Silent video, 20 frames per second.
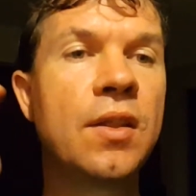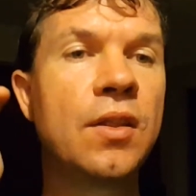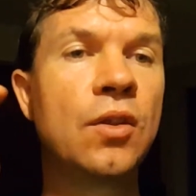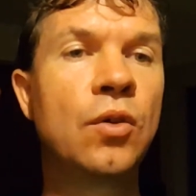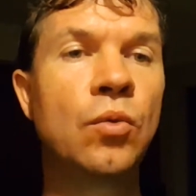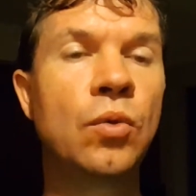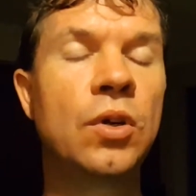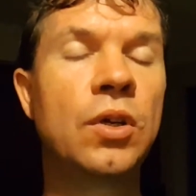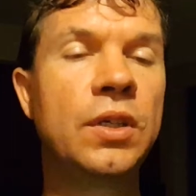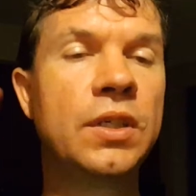the
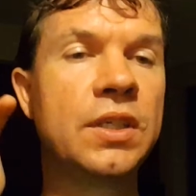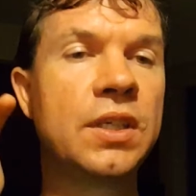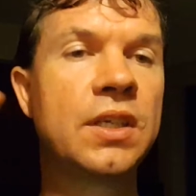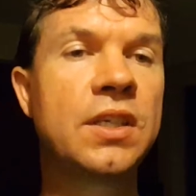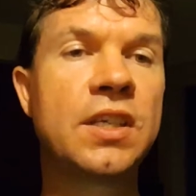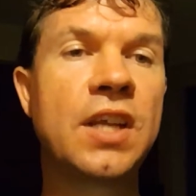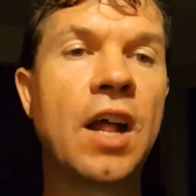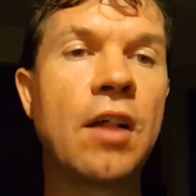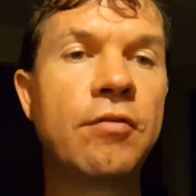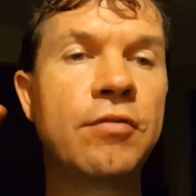world is a
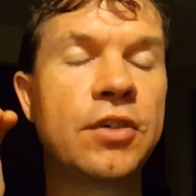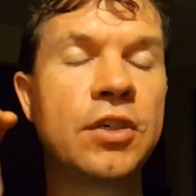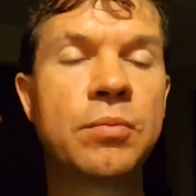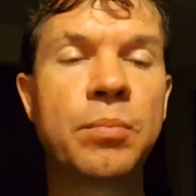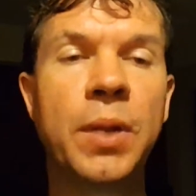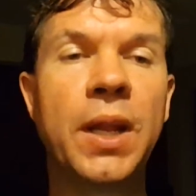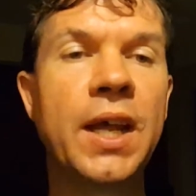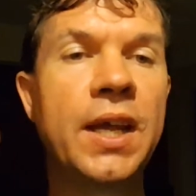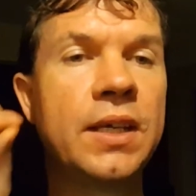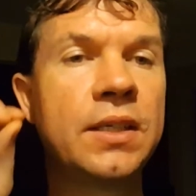selfish
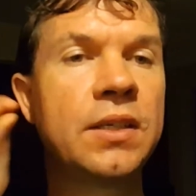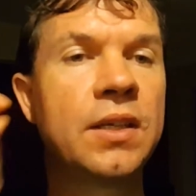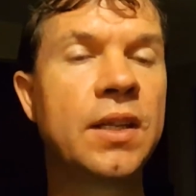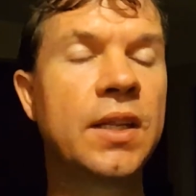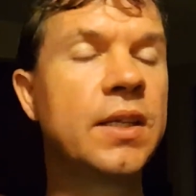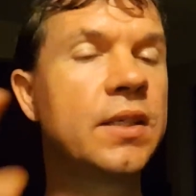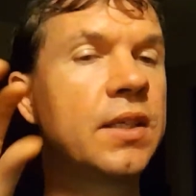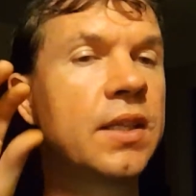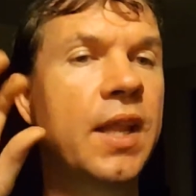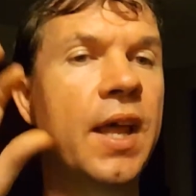place and
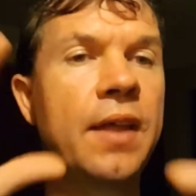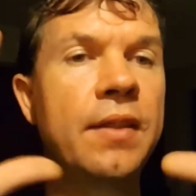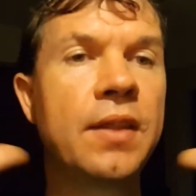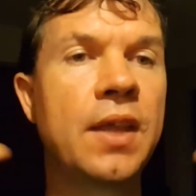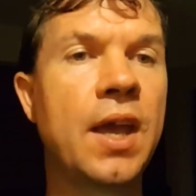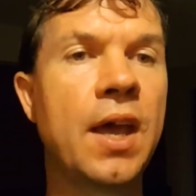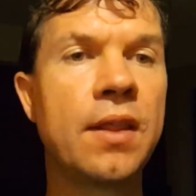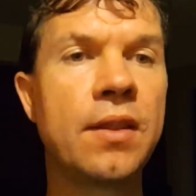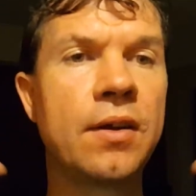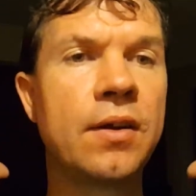this and that and
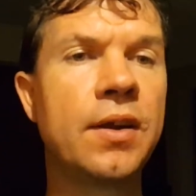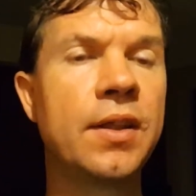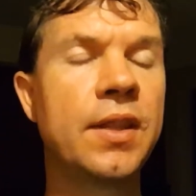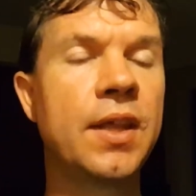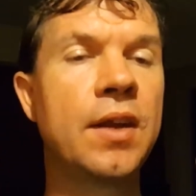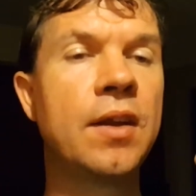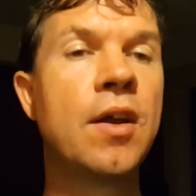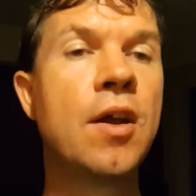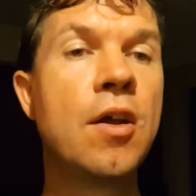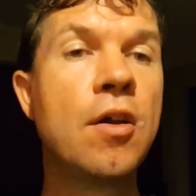the other, and
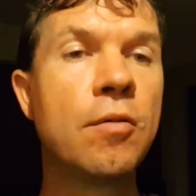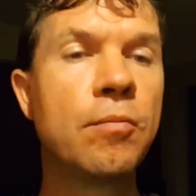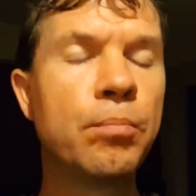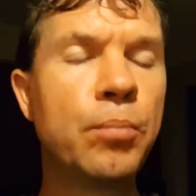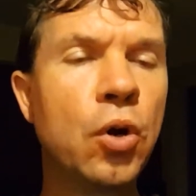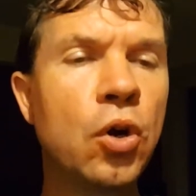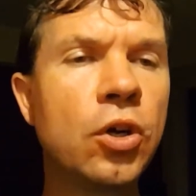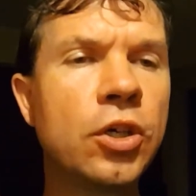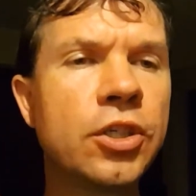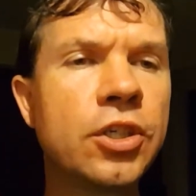then
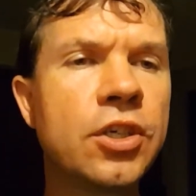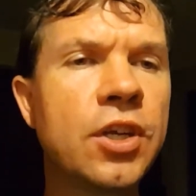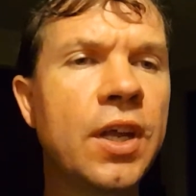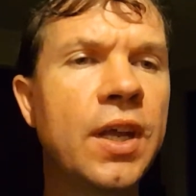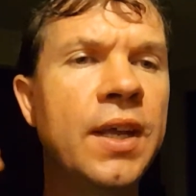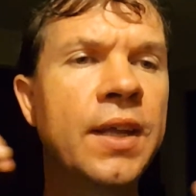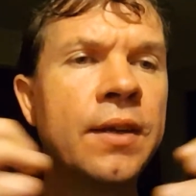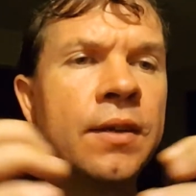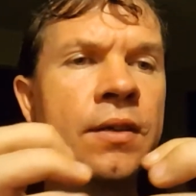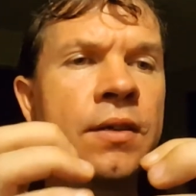pushed
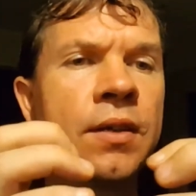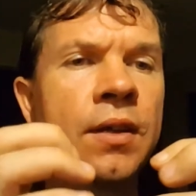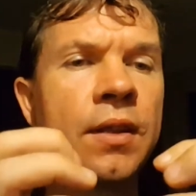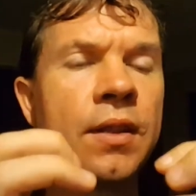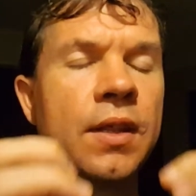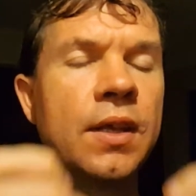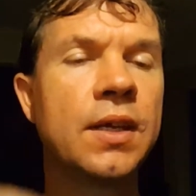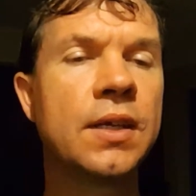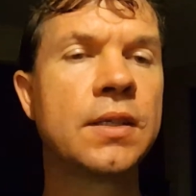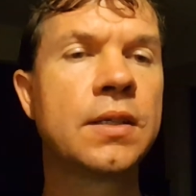into
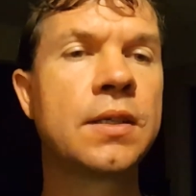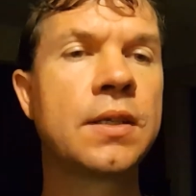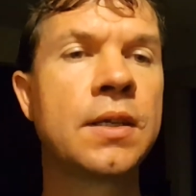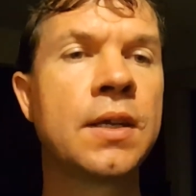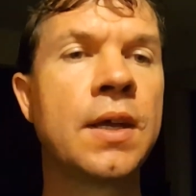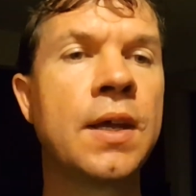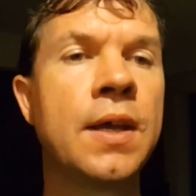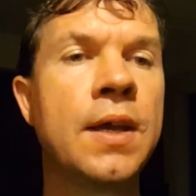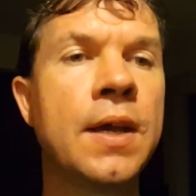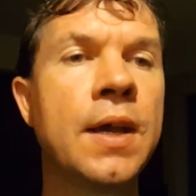this
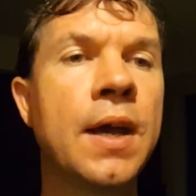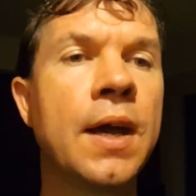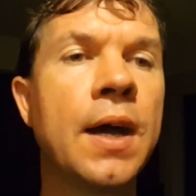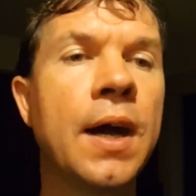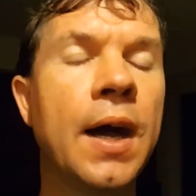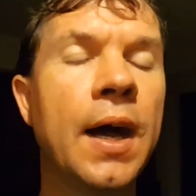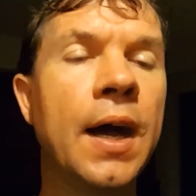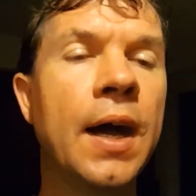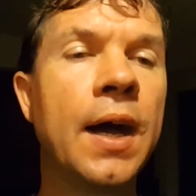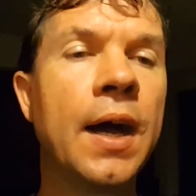
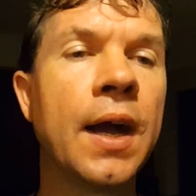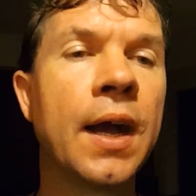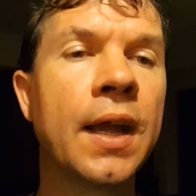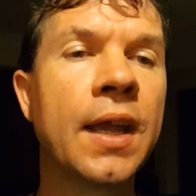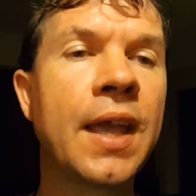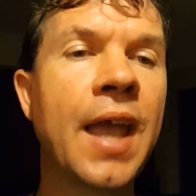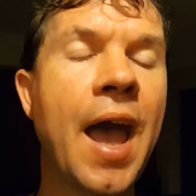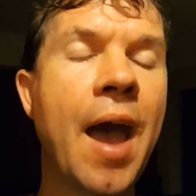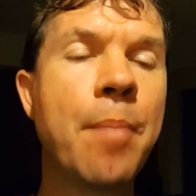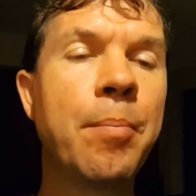
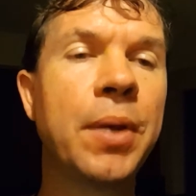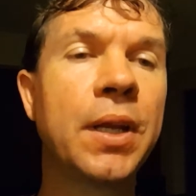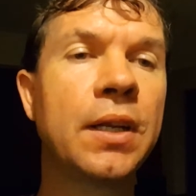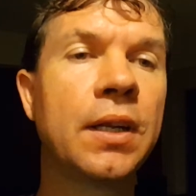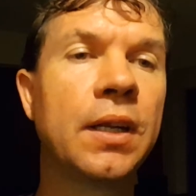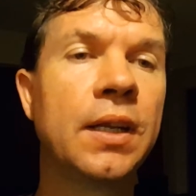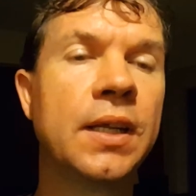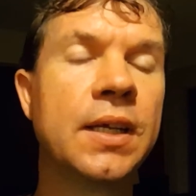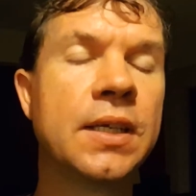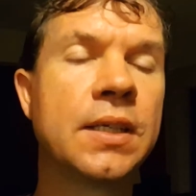
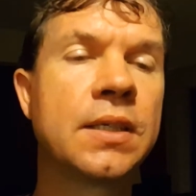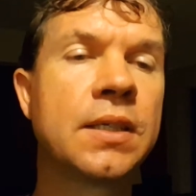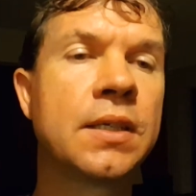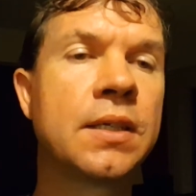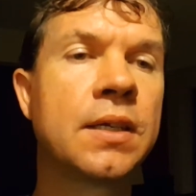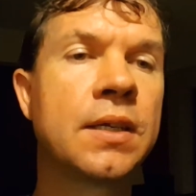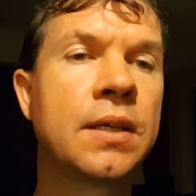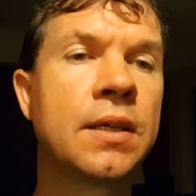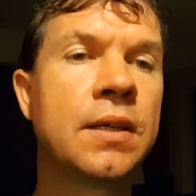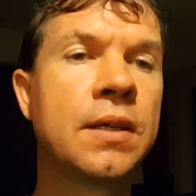
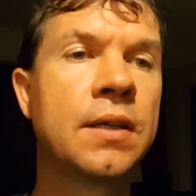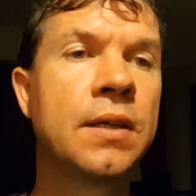capitalist